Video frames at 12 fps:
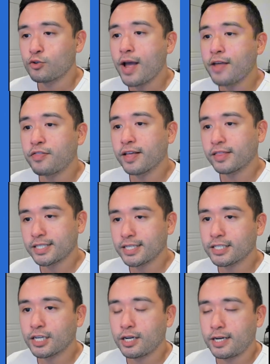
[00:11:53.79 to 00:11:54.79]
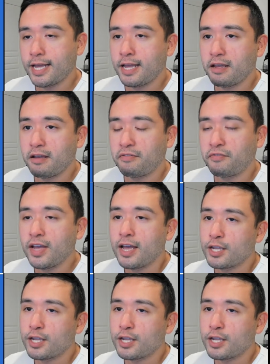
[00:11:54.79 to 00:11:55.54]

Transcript: So I think this is good if